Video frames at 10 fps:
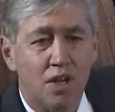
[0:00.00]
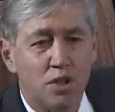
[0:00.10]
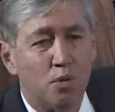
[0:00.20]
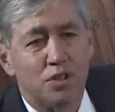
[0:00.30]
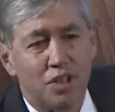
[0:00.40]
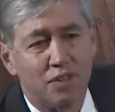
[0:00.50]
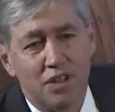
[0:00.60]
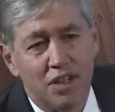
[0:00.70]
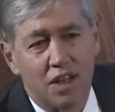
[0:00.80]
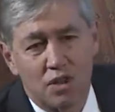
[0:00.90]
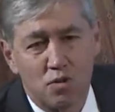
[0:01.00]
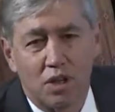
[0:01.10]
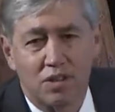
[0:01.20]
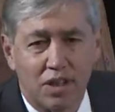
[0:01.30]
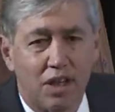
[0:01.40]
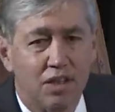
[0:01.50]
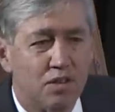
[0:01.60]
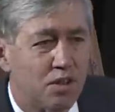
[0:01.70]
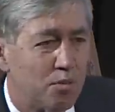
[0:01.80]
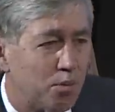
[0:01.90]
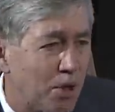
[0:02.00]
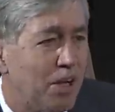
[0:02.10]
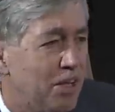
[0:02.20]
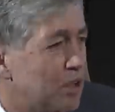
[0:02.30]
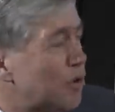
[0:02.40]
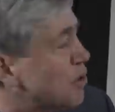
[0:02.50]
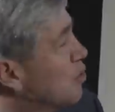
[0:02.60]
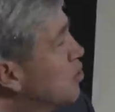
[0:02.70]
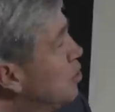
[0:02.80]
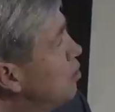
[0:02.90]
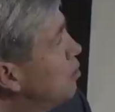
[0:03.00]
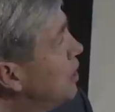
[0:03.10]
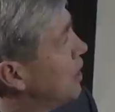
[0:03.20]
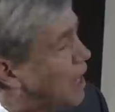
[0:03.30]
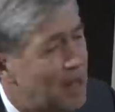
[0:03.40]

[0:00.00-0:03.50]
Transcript: you wouldn't even need that drug to get into the brain in order to uh,